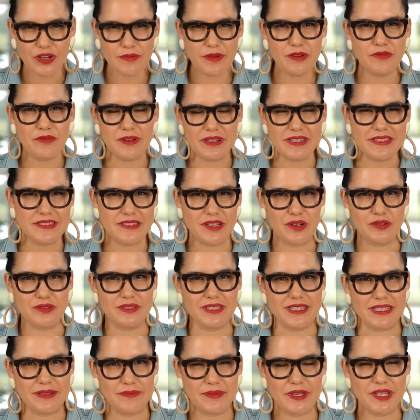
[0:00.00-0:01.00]
to be really
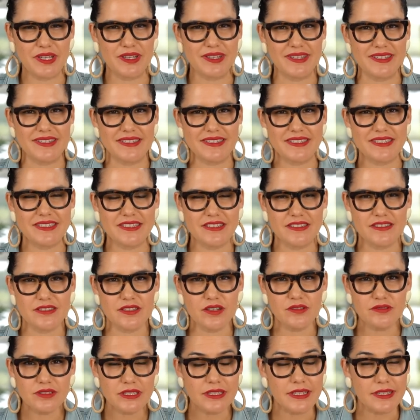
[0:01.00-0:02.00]
salty because the
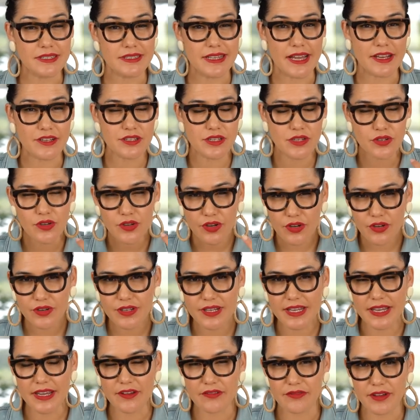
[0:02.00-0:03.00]
saltiness actually not
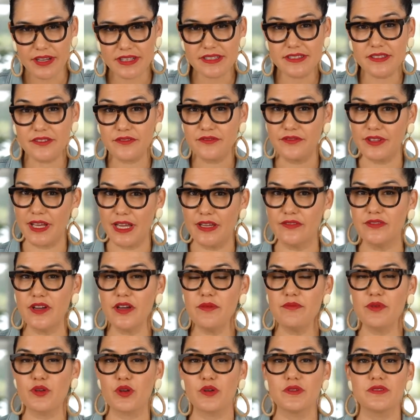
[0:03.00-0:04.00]
only affects the flavor
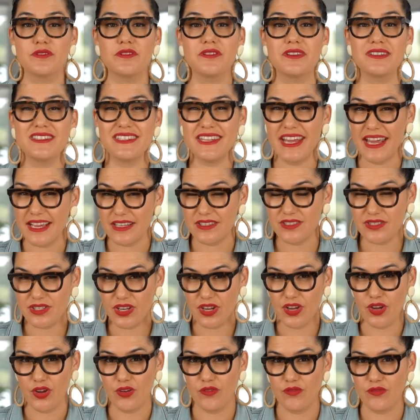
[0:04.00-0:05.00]
but also the
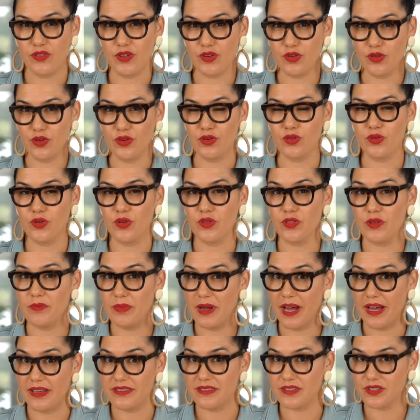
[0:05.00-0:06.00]
texture of the noodle or the
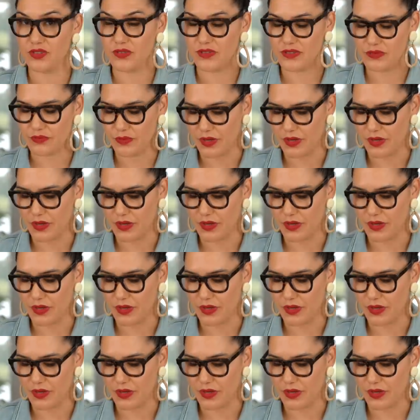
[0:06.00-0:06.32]
pasta as